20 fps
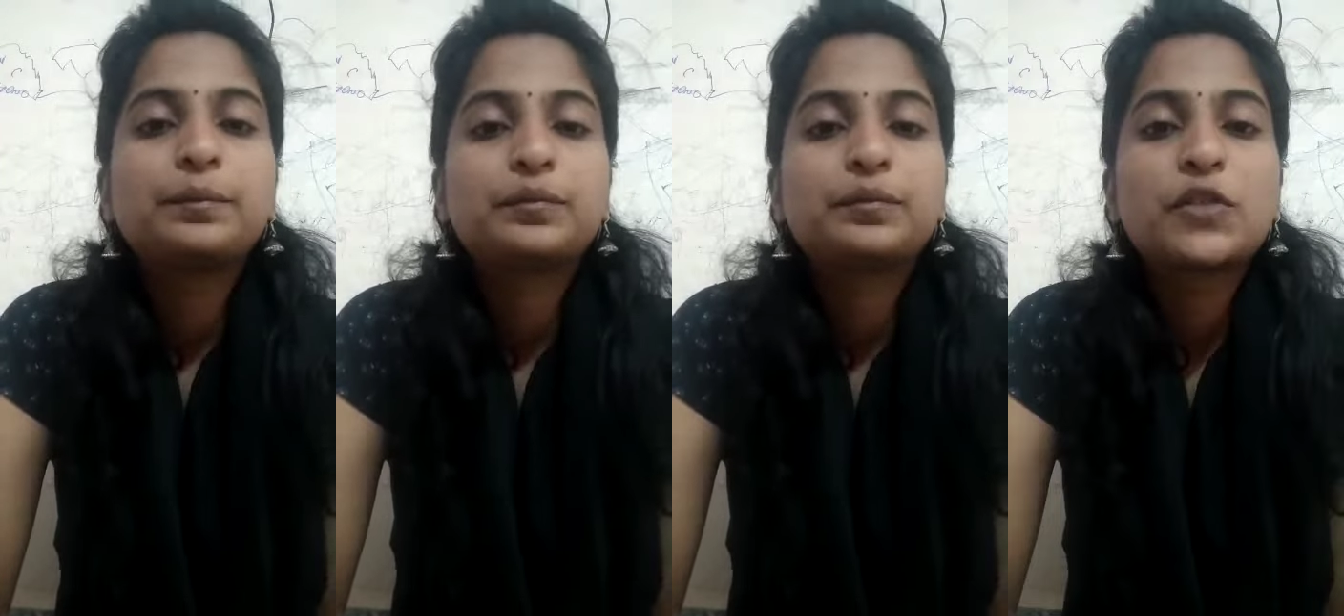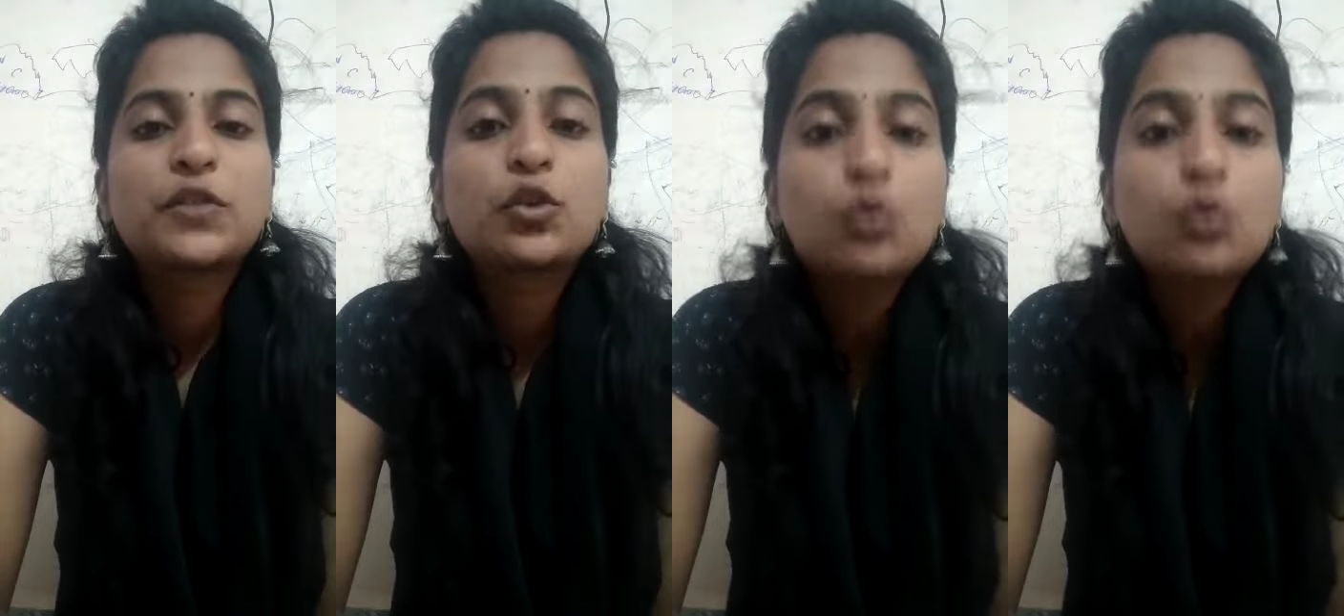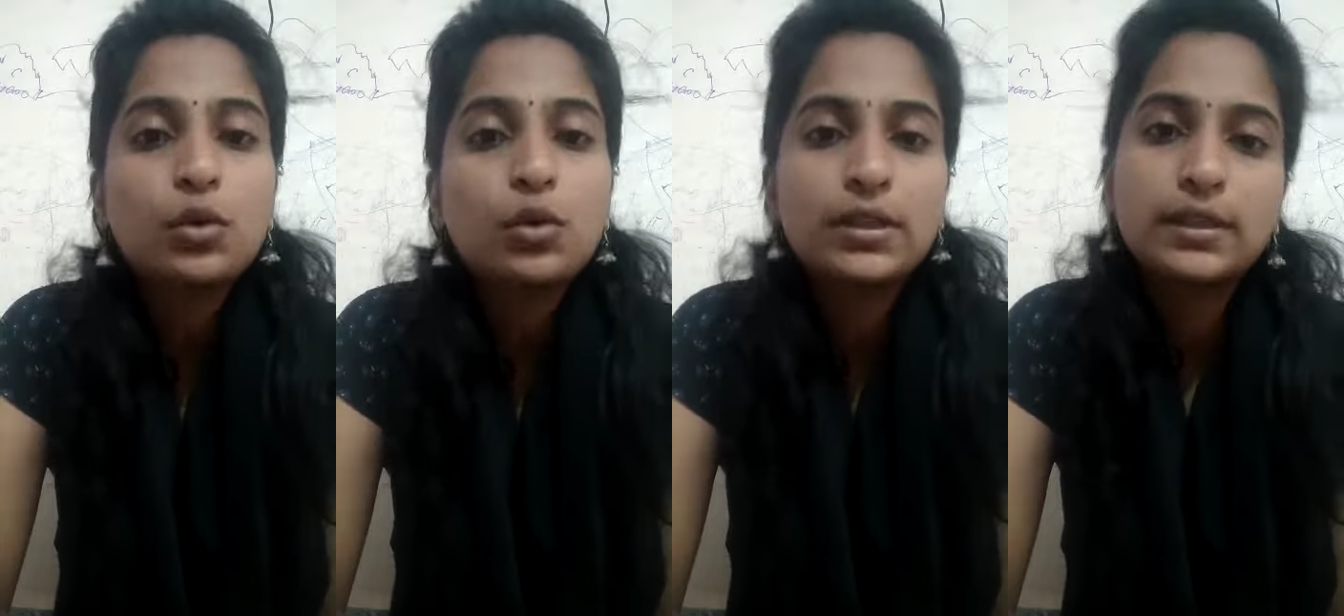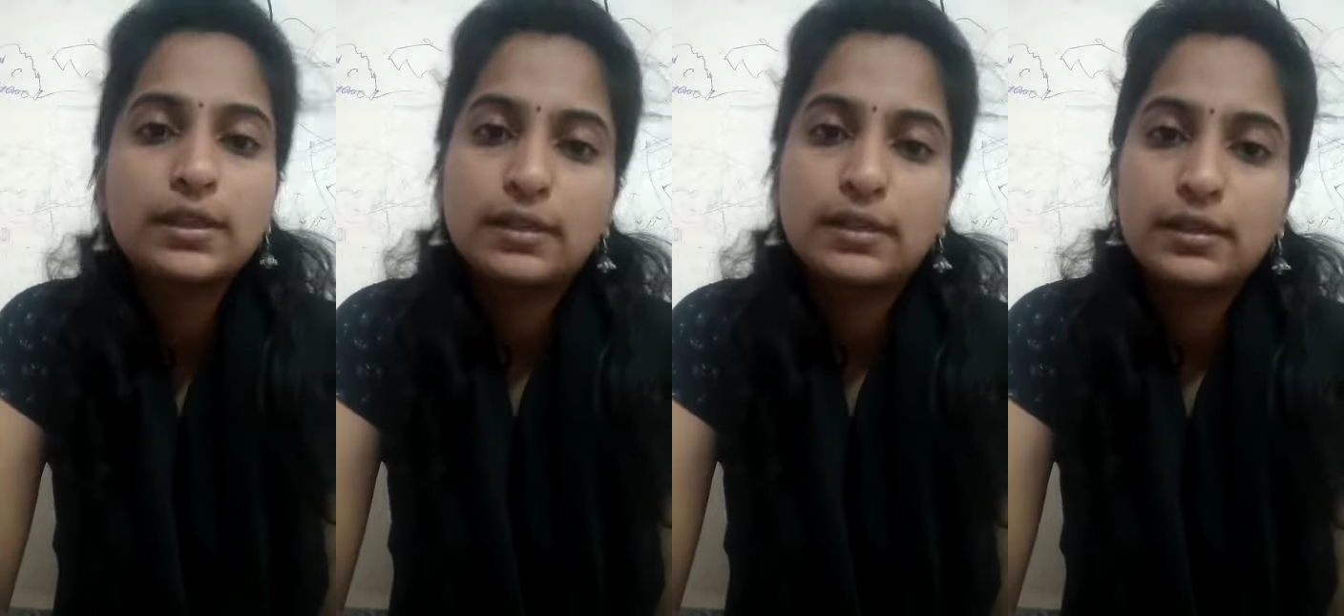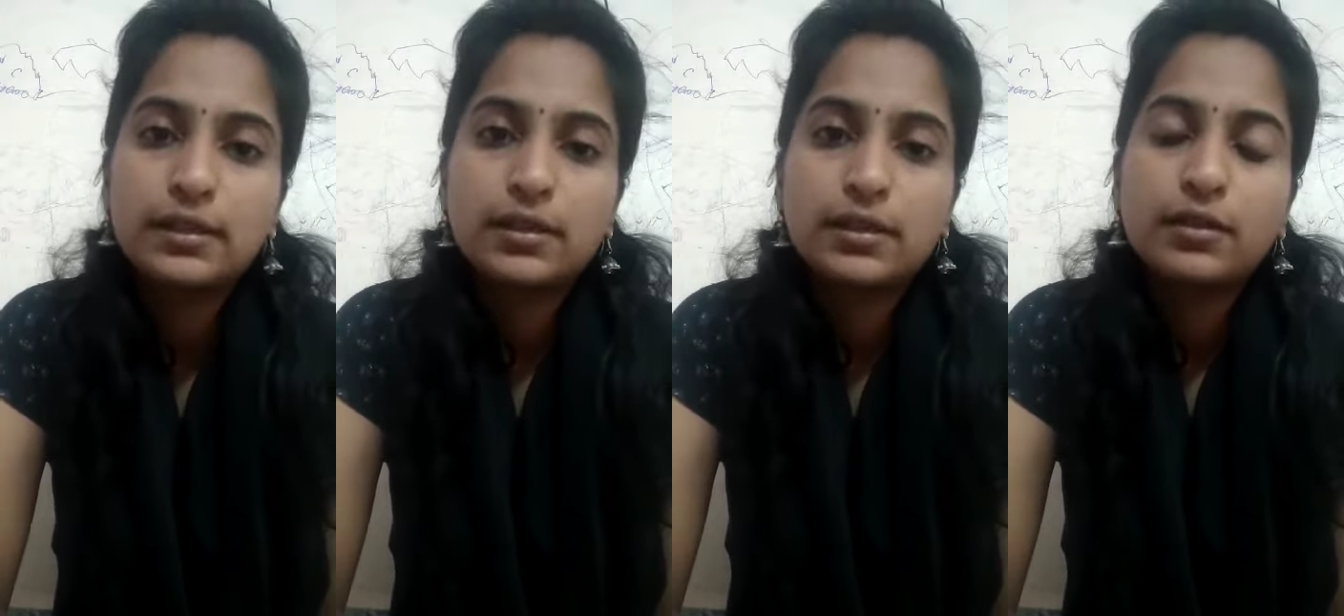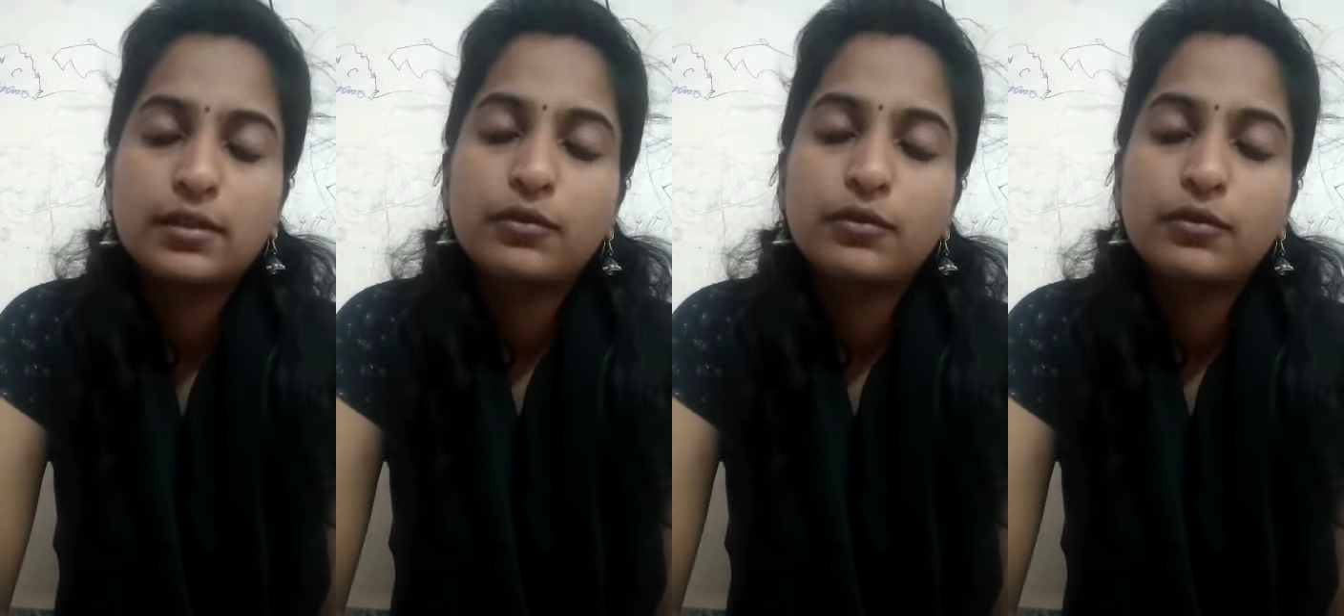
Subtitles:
sources